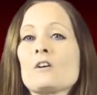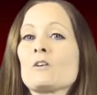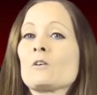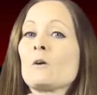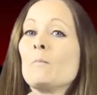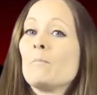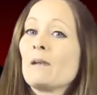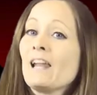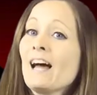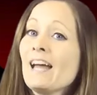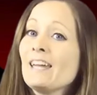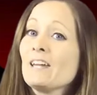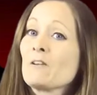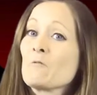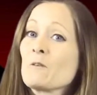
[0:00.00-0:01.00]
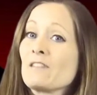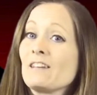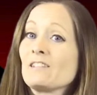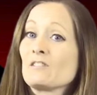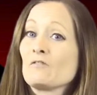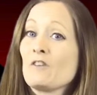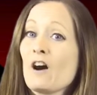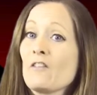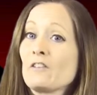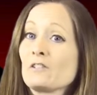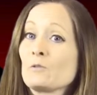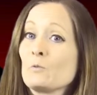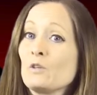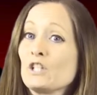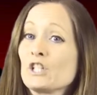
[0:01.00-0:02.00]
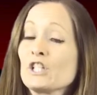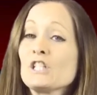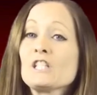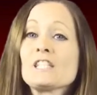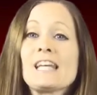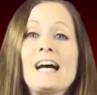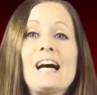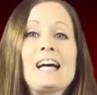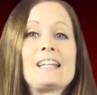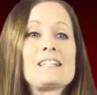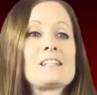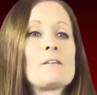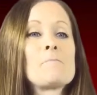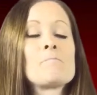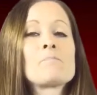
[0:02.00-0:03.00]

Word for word: complying with his father's wishes and